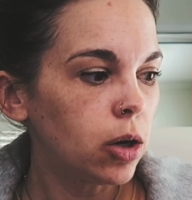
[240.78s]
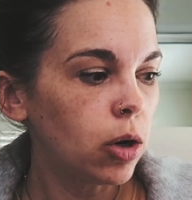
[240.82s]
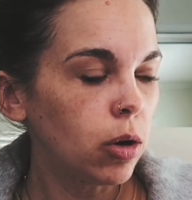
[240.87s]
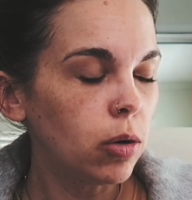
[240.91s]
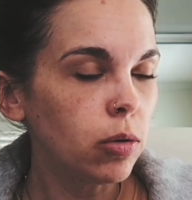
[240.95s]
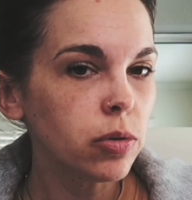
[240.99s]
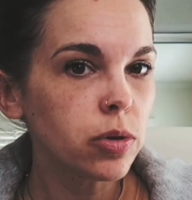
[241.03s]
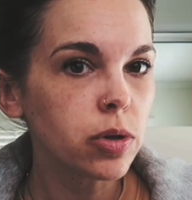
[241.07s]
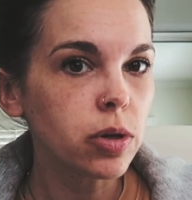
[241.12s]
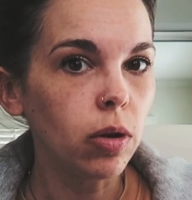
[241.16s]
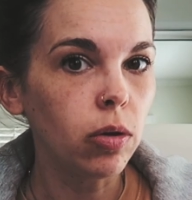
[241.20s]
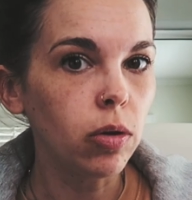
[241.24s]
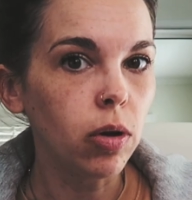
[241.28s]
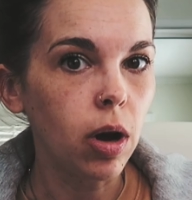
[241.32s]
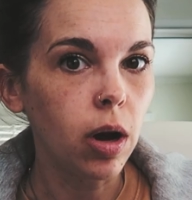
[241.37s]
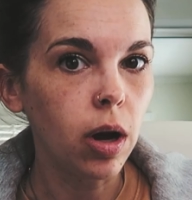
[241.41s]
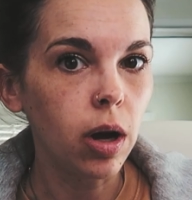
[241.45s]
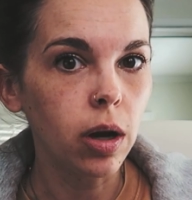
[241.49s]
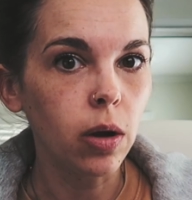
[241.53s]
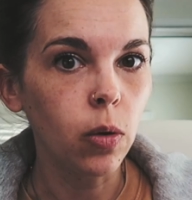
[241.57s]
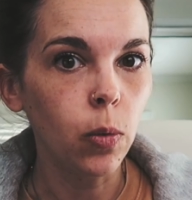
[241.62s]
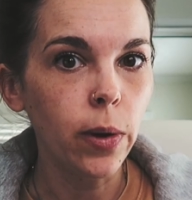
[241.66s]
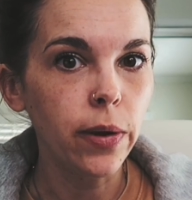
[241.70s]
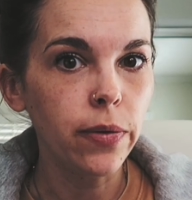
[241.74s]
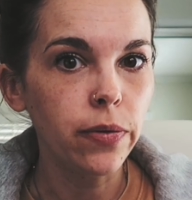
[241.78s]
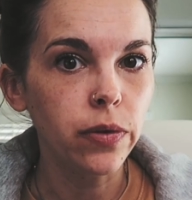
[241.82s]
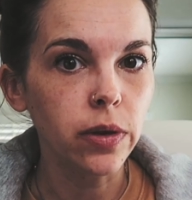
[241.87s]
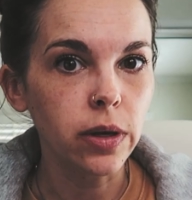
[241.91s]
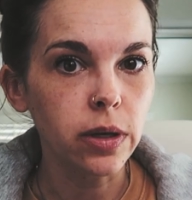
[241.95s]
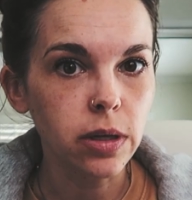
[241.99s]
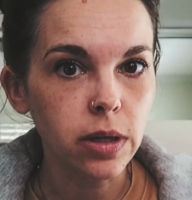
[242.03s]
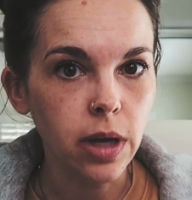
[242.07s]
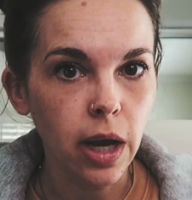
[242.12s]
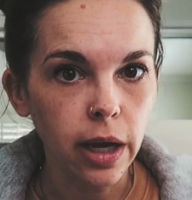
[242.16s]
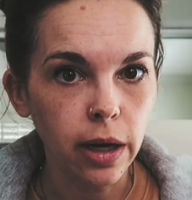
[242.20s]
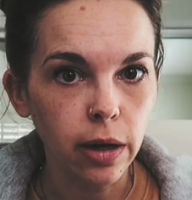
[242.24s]
goes along with
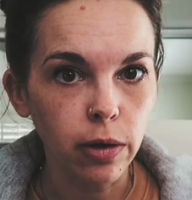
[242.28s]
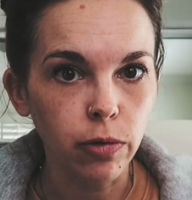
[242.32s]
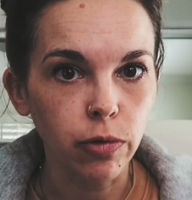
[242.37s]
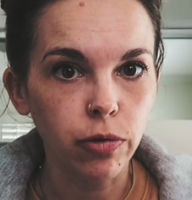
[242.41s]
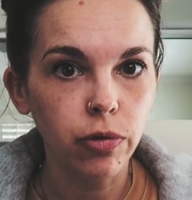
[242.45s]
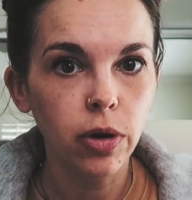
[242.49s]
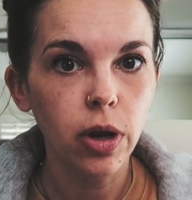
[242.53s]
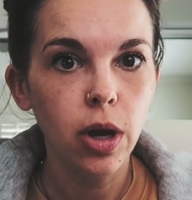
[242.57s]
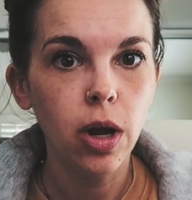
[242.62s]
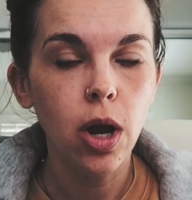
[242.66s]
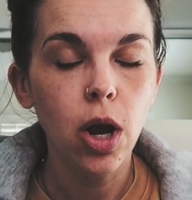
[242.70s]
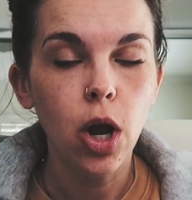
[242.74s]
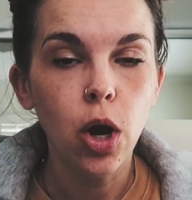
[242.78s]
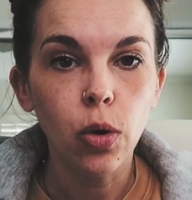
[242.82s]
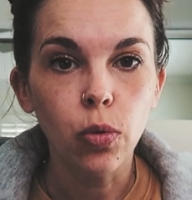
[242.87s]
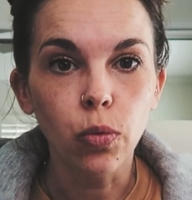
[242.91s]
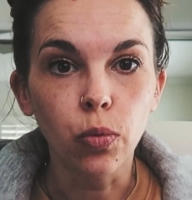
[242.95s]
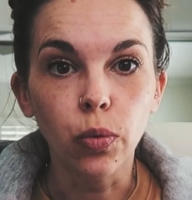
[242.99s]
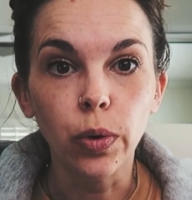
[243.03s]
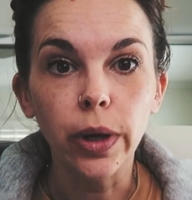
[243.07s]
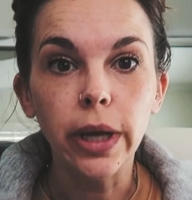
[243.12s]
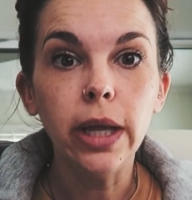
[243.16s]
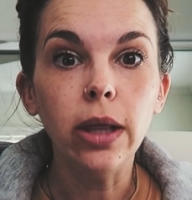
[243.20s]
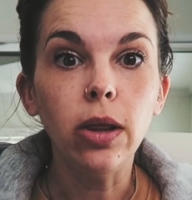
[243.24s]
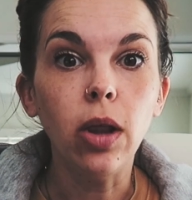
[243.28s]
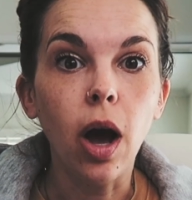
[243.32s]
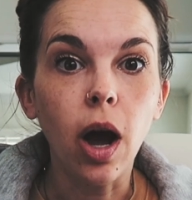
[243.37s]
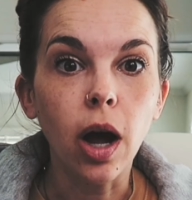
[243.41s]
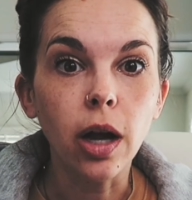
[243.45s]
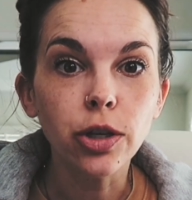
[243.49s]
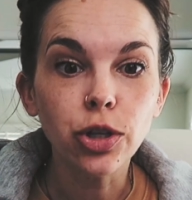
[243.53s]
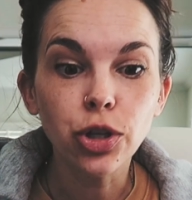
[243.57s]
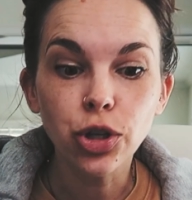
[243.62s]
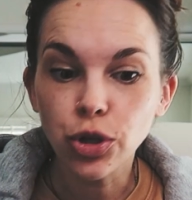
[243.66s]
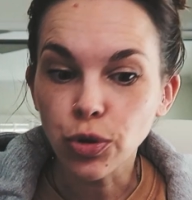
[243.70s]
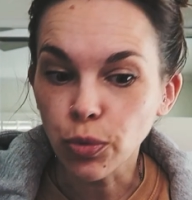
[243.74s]
this kind of
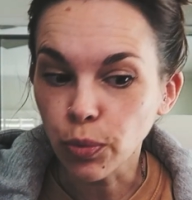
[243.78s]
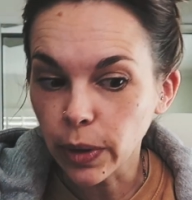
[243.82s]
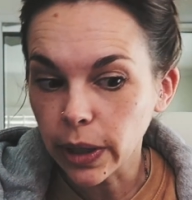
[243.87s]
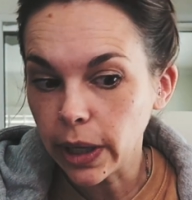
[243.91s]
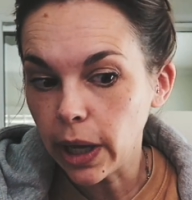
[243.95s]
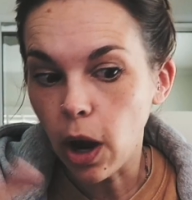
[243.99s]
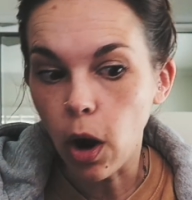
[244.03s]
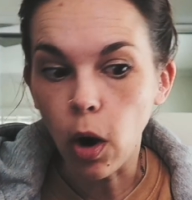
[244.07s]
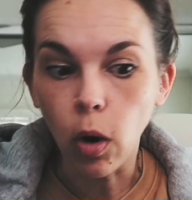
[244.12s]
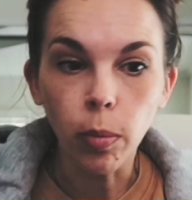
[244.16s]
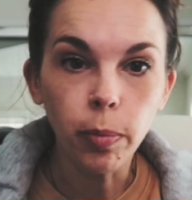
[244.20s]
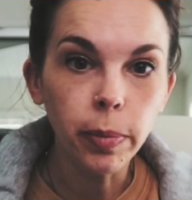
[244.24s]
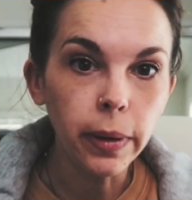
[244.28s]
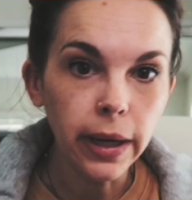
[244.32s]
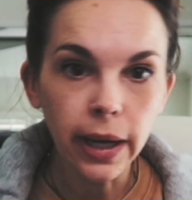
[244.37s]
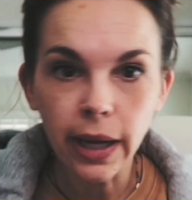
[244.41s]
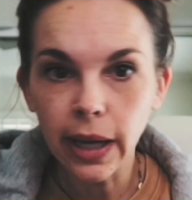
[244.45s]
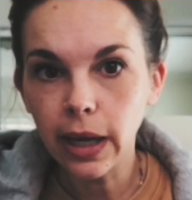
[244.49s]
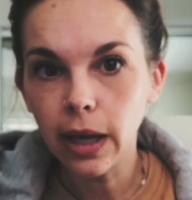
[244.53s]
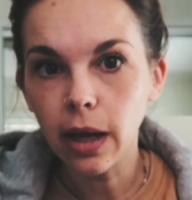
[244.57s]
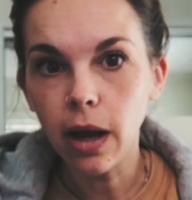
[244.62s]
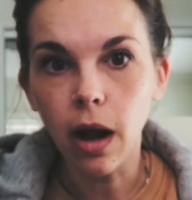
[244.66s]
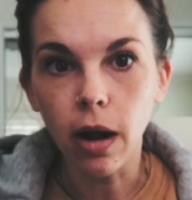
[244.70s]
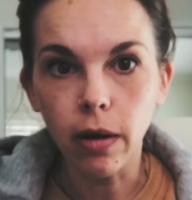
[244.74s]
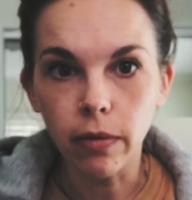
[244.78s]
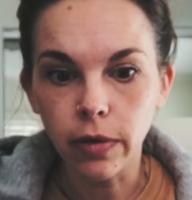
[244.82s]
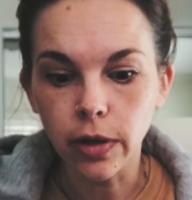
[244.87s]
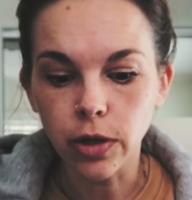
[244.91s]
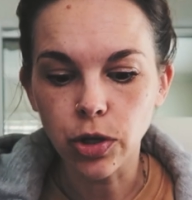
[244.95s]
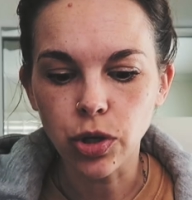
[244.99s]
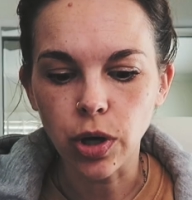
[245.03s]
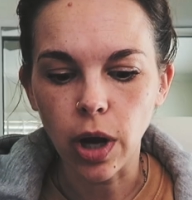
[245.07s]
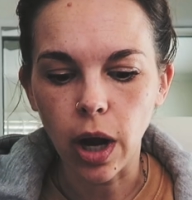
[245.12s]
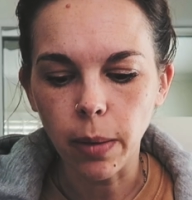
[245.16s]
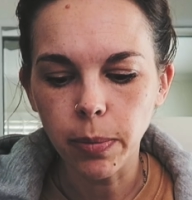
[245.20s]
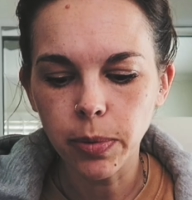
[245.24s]
relaunch, reopening of the
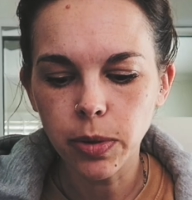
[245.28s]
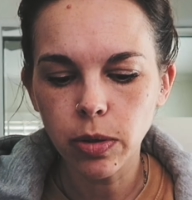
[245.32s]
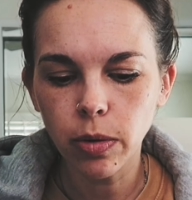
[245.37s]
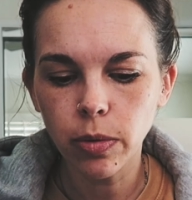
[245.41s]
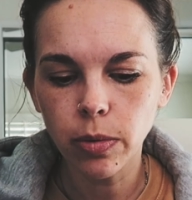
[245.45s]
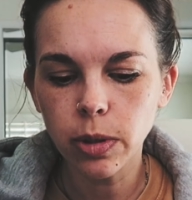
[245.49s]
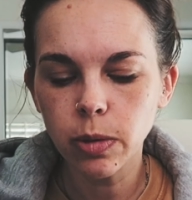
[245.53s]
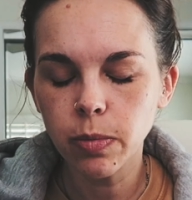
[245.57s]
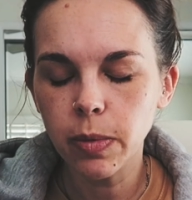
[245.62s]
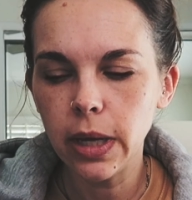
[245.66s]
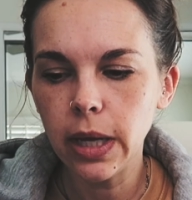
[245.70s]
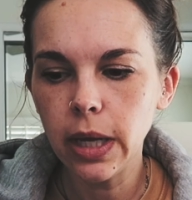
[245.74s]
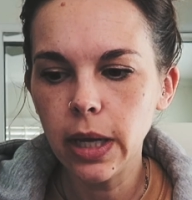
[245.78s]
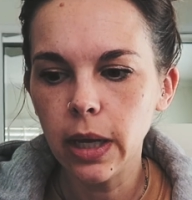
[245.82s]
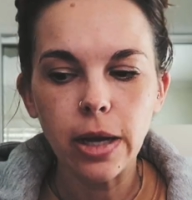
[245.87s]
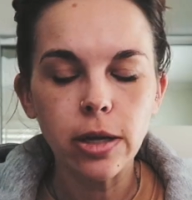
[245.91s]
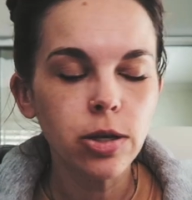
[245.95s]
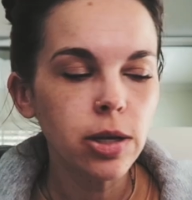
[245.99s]
shop, so to speak.